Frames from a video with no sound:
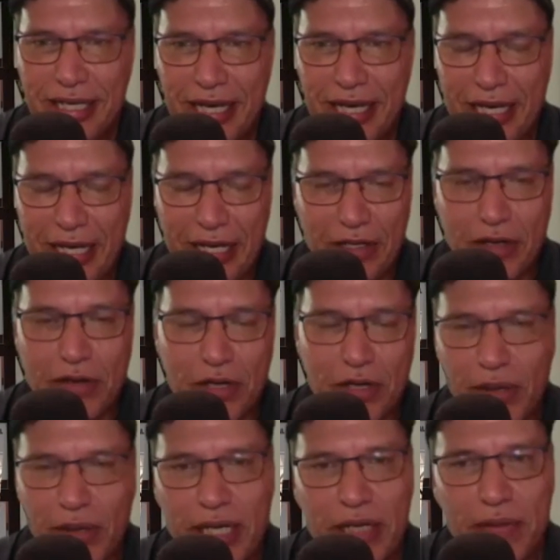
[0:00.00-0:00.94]
And I don't mm-hmm.
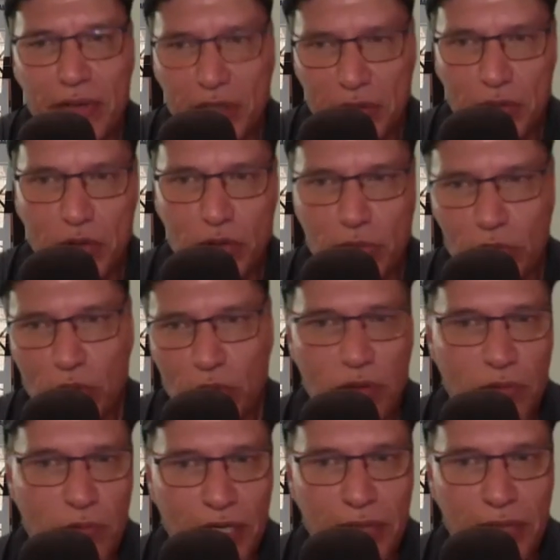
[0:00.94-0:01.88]
know anyone who bought more
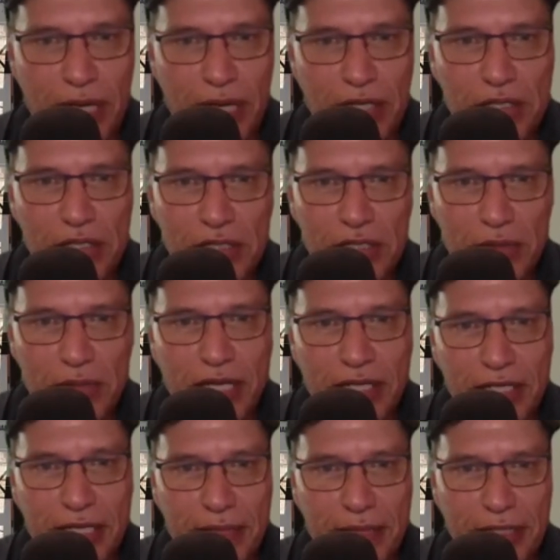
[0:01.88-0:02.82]
than one mattress from
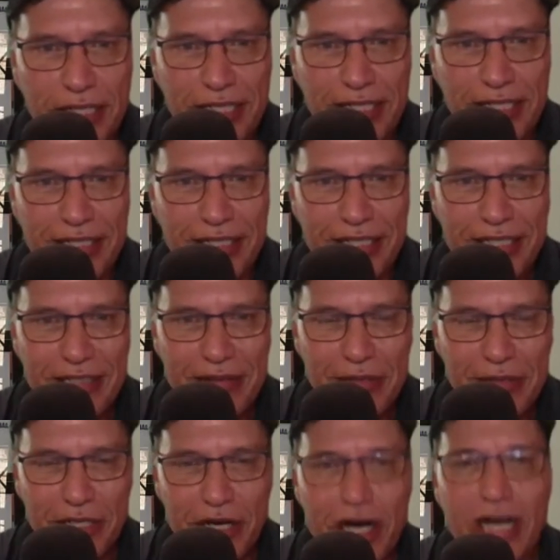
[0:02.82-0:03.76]
that company
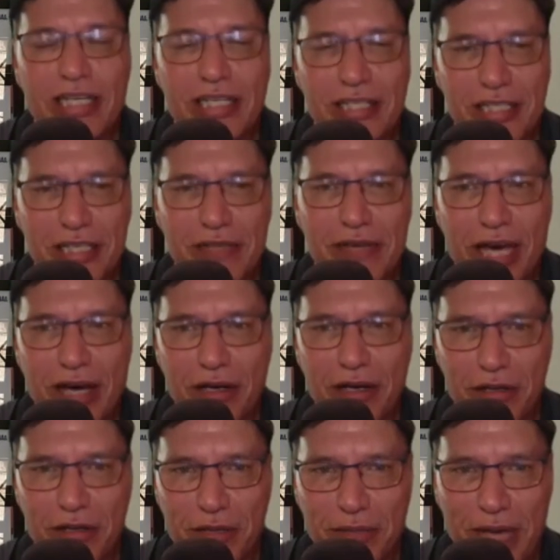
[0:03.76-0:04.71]
regardless of how
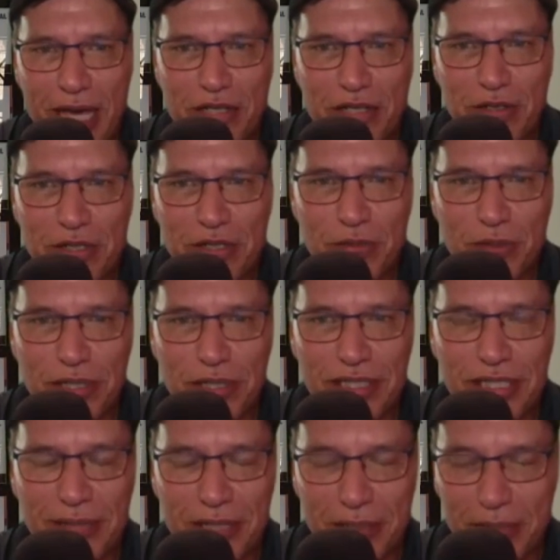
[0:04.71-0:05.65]
good the mattress
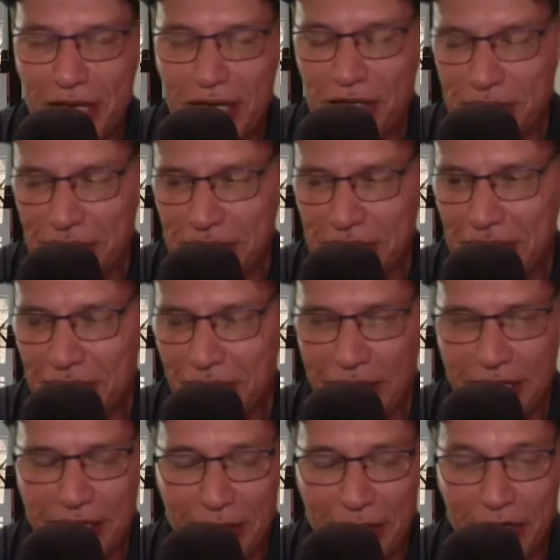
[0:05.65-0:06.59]
was. I mean, a mattress is a
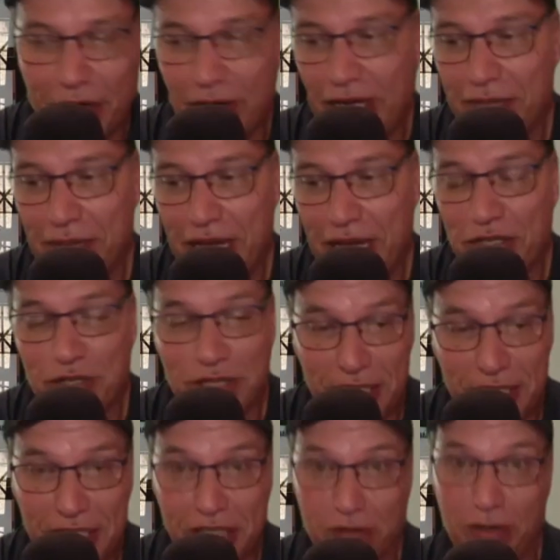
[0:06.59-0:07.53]
great, I mean, a great mattress
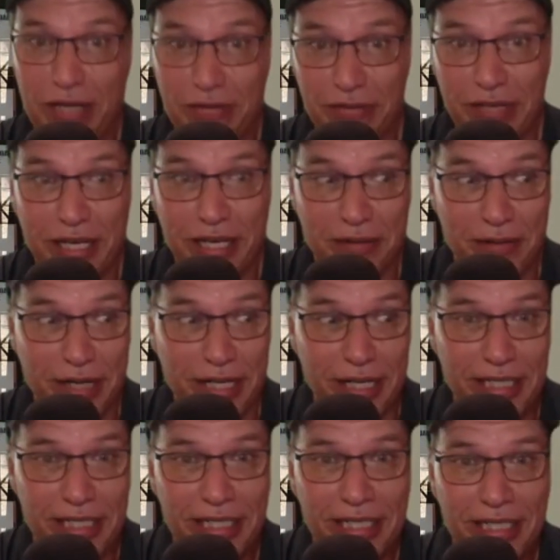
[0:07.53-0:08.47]
is a great thing,
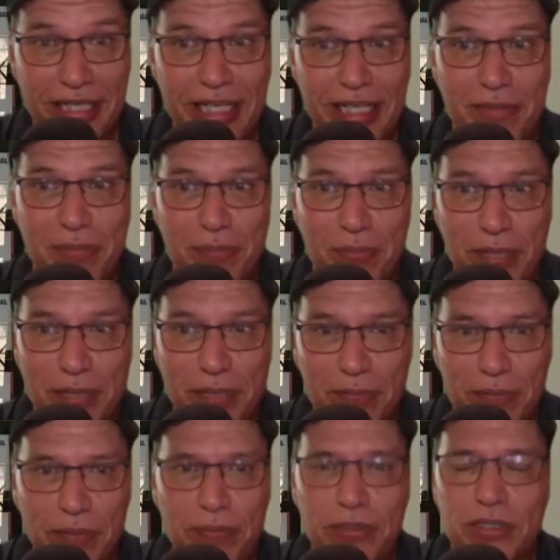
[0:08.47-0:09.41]
right? But
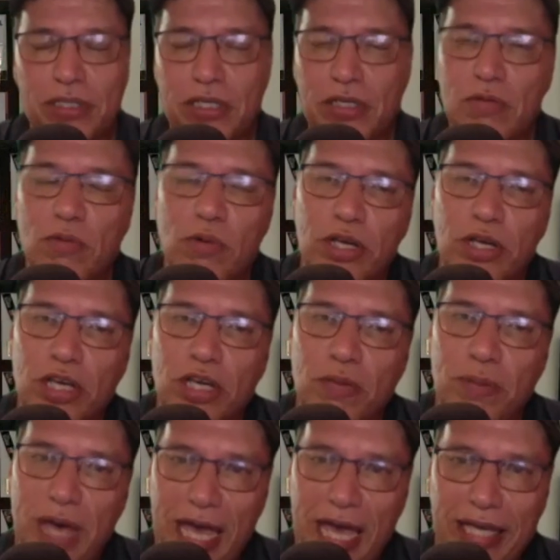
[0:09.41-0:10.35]
people didn't want to go
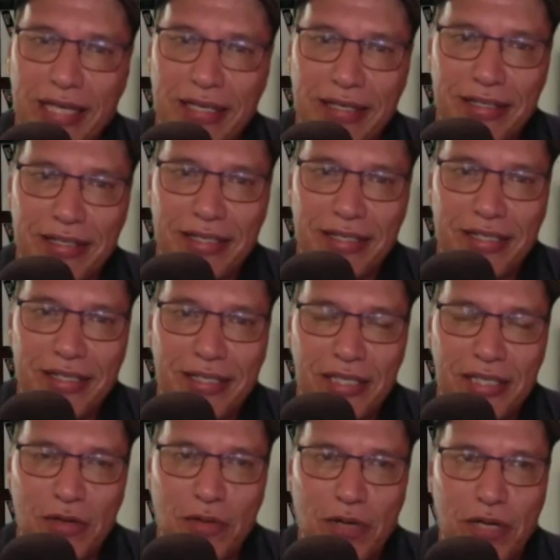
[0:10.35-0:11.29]
back.
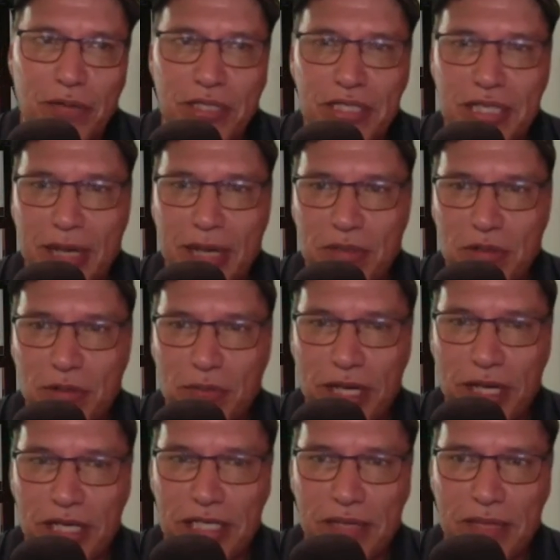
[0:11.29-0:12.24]
So when it was time to
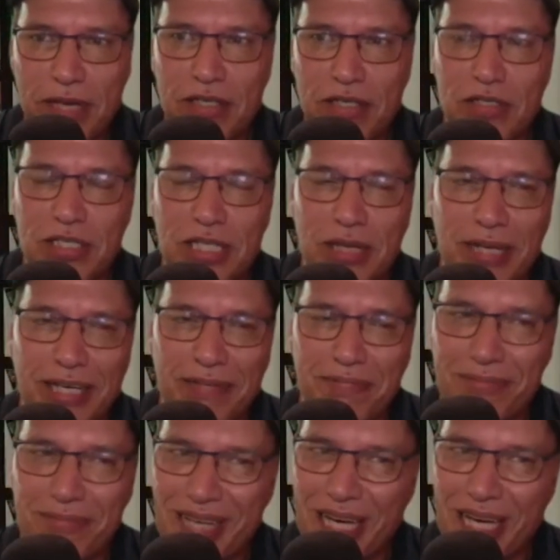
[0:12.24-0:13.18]
replace the mattress, they were like,
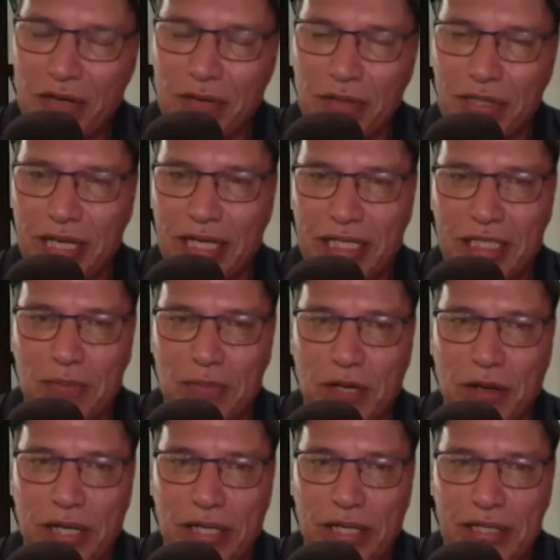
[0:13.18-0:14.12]
I don't want that
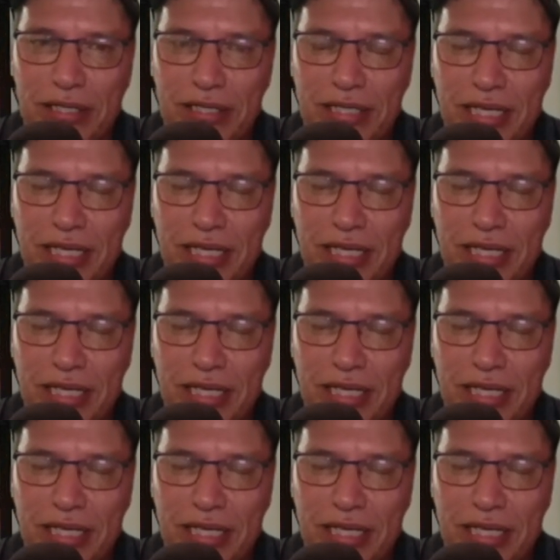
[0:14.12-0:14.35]
experience.